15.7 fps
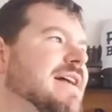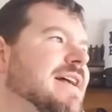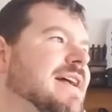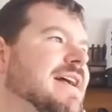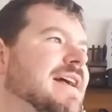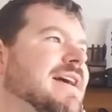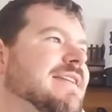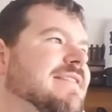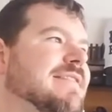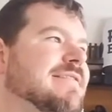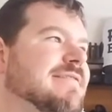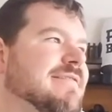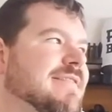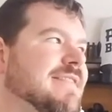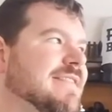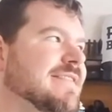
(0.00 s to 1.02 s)
And
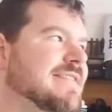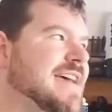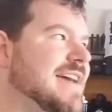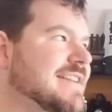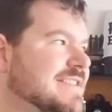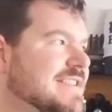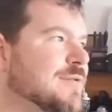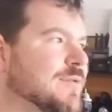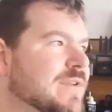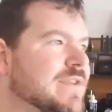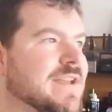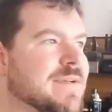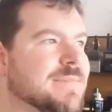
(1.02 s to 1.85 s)
that's the only